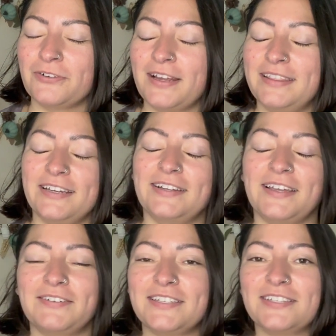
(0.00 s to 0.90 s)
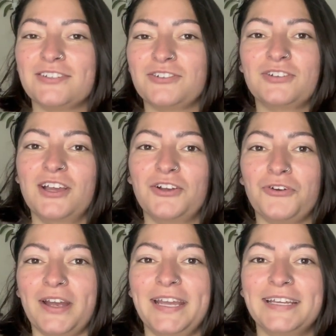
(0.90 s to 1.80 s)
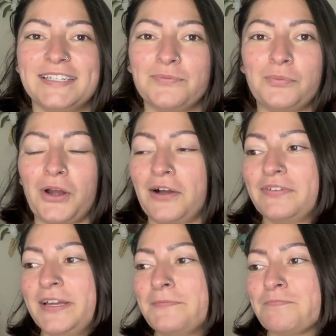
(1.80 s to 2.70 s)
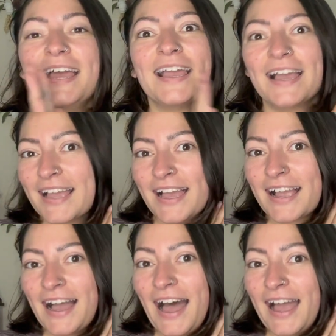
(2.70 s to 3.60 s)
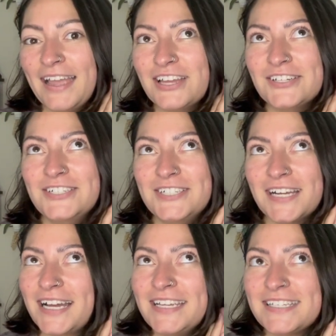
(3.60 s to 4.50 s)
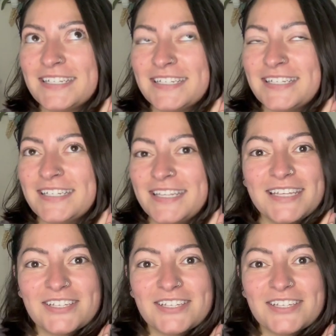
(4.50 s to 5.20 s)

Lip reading: right there. That was a great profit. I just did this